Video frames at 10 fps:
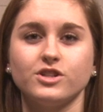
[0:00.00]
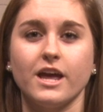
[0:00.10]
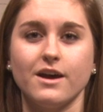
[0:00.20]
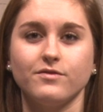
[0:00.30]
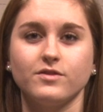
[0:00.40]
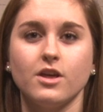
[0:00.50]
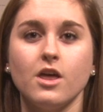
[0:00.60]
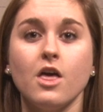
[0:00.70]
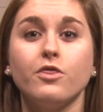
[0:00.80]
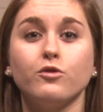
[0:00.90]
half,
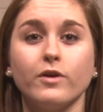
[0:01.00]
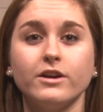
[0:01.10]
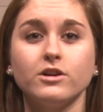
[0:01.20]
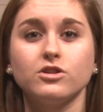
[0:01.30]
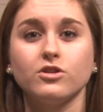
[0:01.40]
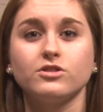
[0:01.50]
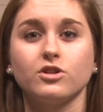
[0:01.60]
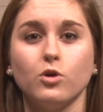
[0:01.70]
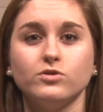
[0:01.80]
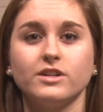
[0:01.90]
the Raiders looked to
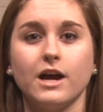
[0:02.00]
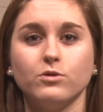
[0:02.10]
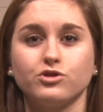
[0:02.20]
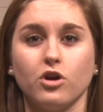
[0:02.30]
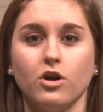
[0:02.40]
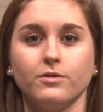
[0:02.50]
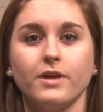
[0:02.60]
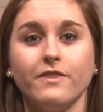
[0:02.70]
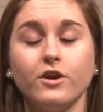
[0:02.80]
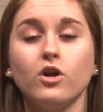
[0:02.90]
close it out strong,
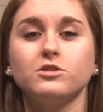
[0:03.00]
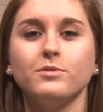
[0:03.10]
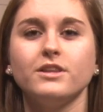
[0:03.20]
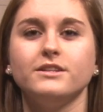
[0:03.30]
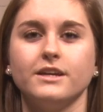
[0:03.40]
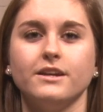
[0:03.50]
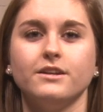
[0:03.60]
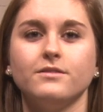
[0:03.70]
and they ultimately did,